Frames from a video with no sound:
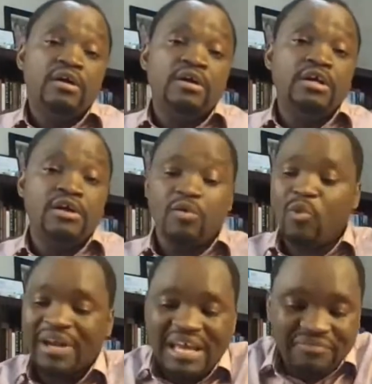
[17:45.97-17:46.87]
You know,
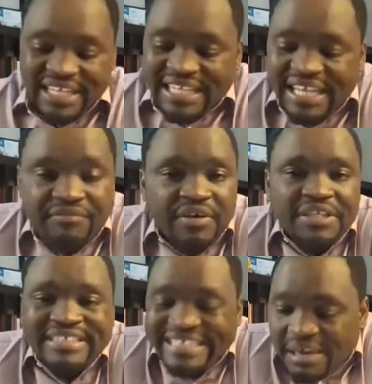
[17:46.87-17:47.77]
whatever clever
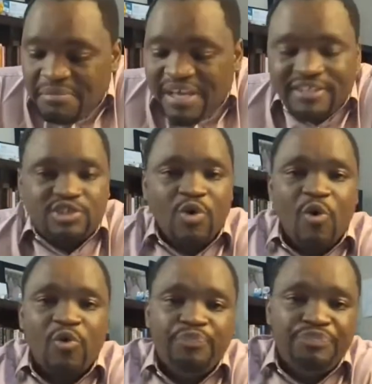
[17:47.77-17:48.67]
gimmicks
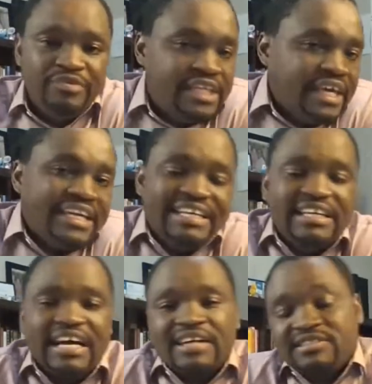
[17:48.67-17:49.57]
or giggity
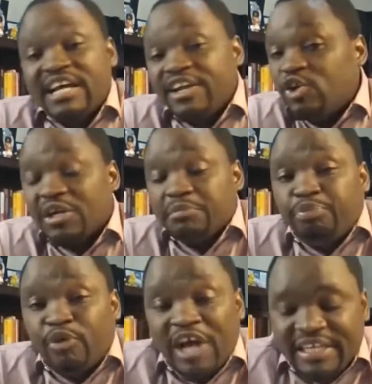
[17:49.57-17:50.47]
gags that you can
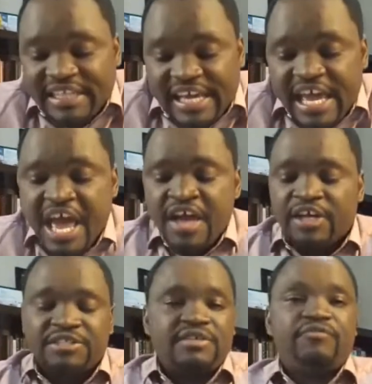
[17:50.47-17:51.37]
put out there.
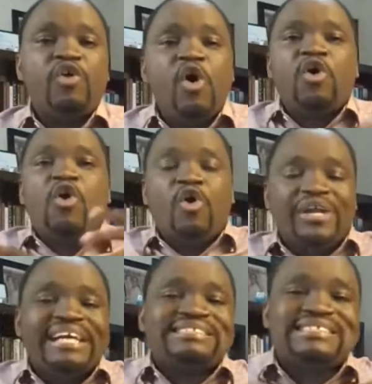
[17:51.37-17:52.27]
Because if your
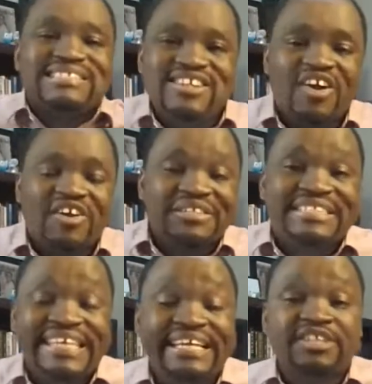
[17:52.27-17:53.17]
audience is not on
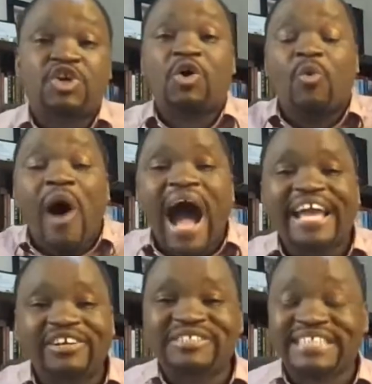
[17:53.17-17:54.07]
TikTok, why are
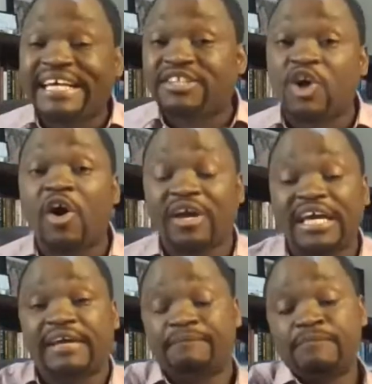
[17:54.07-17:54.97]
you
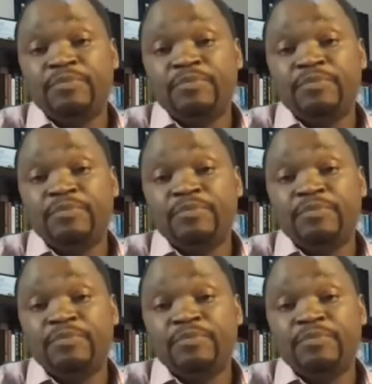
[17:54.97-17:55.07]
TikToking?